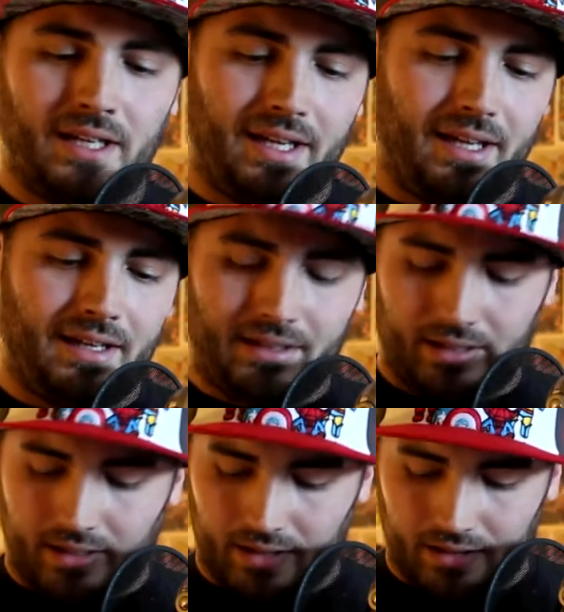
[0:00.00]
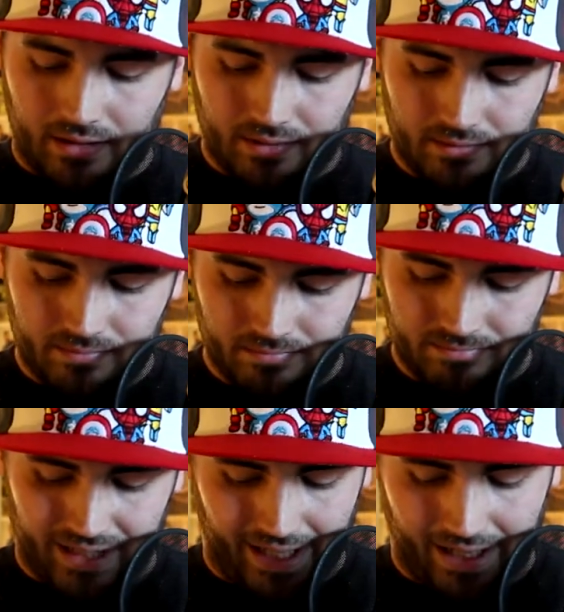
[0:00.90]
And
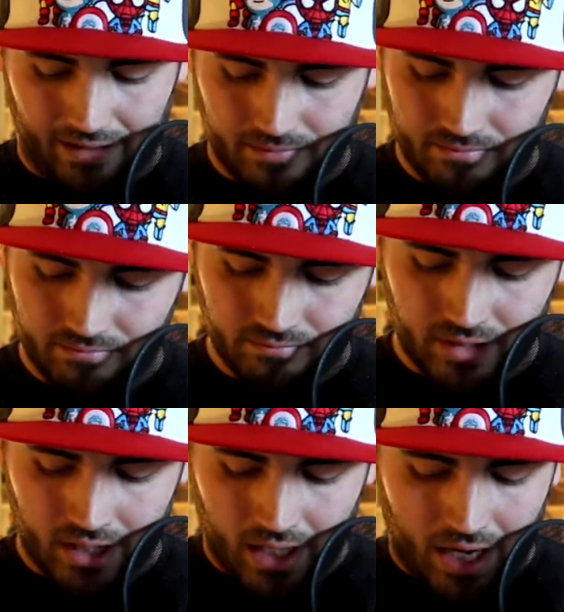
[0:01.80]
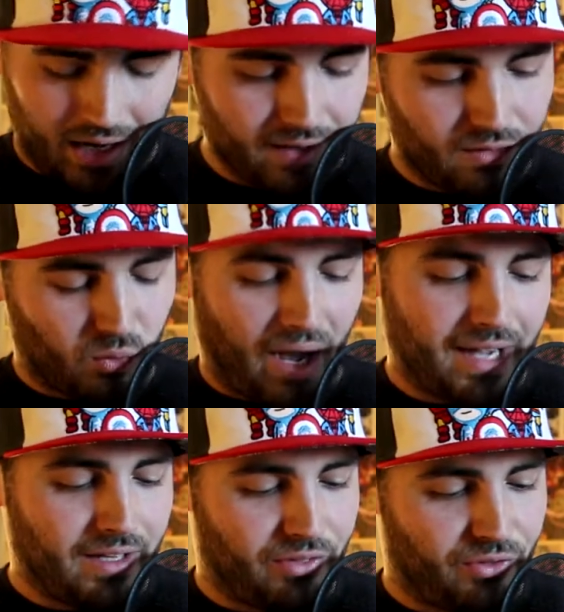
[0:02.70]
yeah, I give the
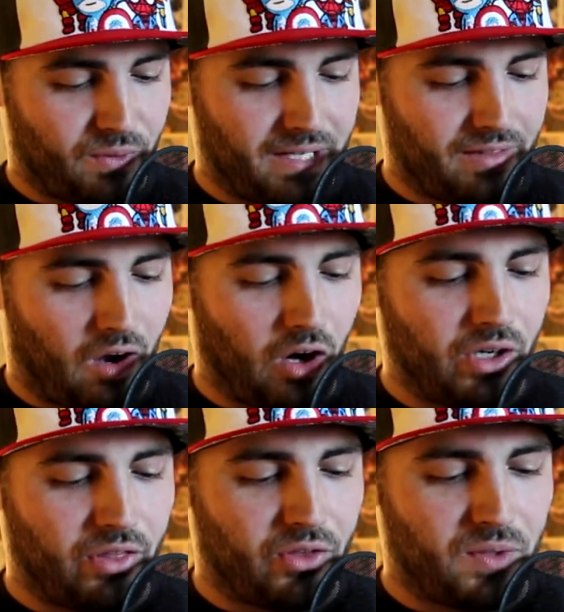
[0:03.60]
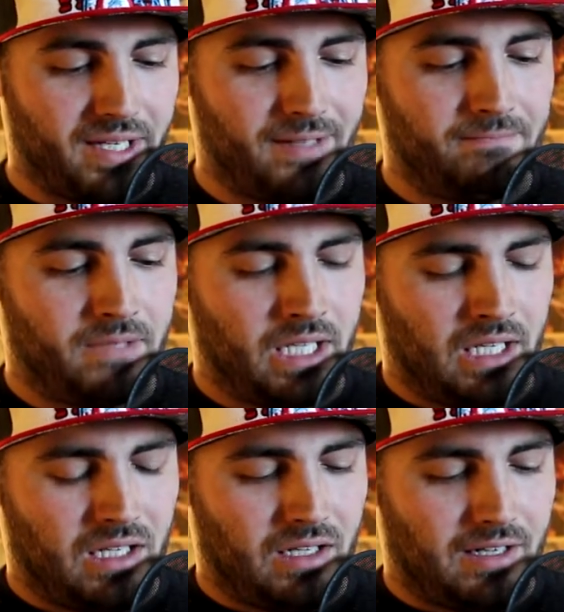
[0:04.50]
writing a 3 and the art a 3.
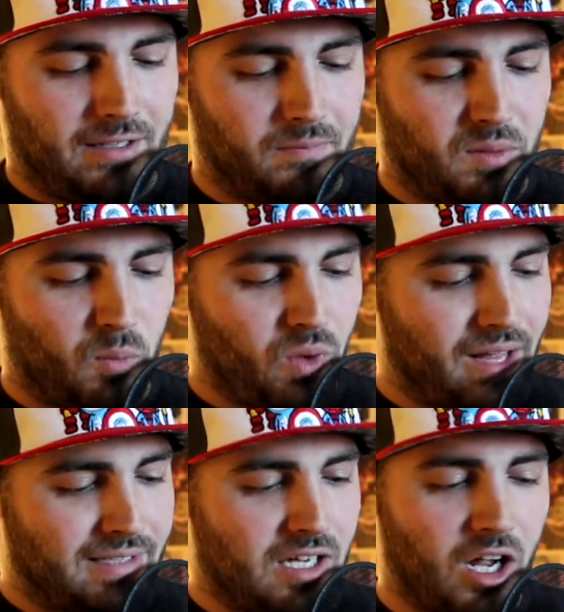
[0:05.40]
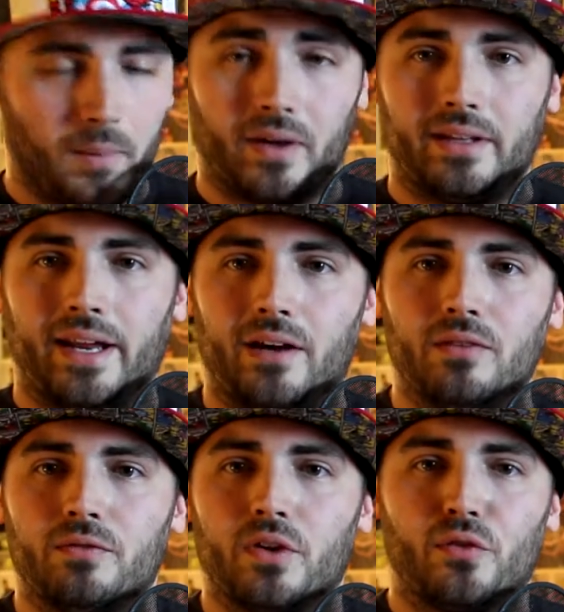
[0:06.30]
The more that I talk about it
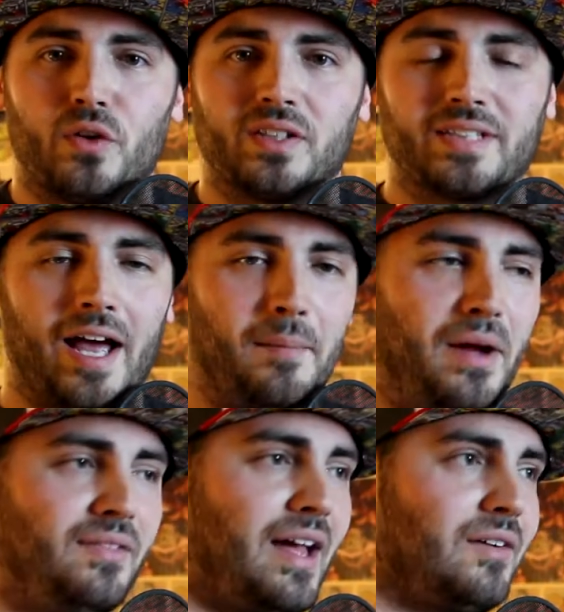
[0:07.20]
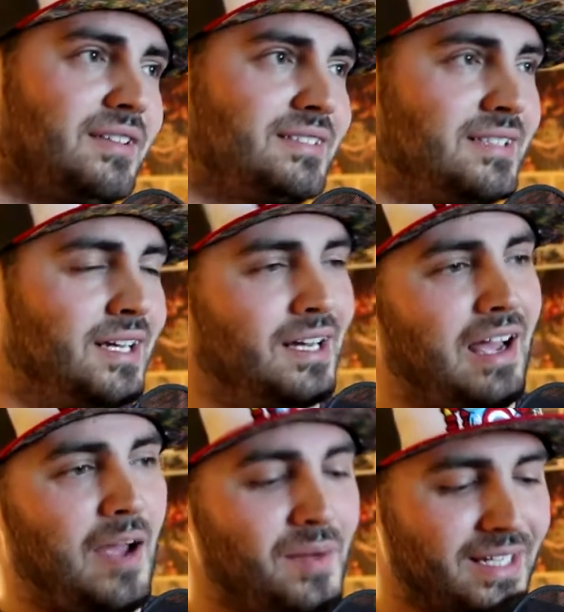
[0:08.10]
now for the first time out loud is
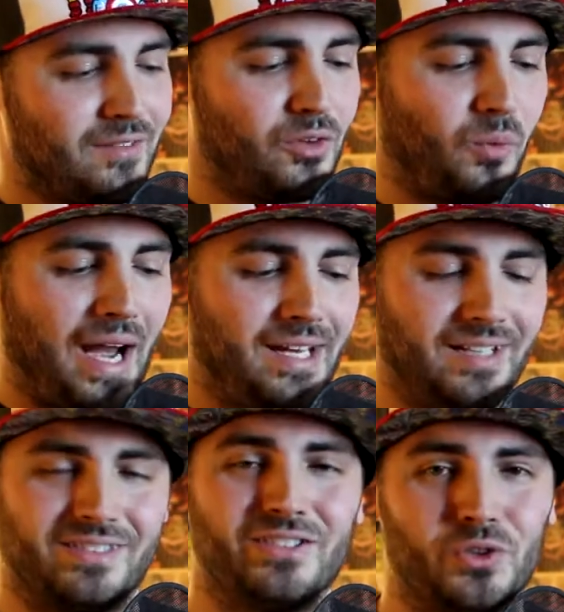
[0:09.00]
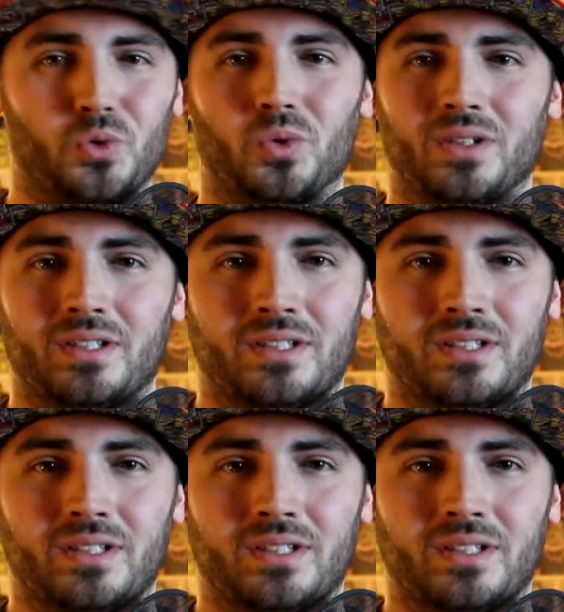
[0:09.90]
I might give the writing a 2.